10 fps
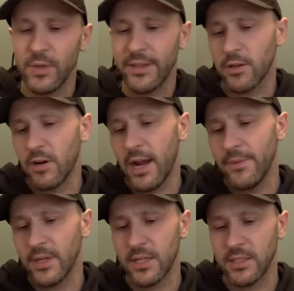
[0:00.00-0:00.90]
crime
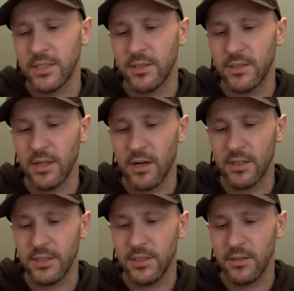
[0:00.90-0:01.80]
that kind of
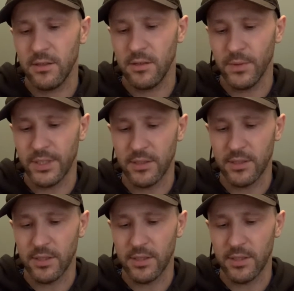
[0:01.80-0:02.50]
starts it all, which is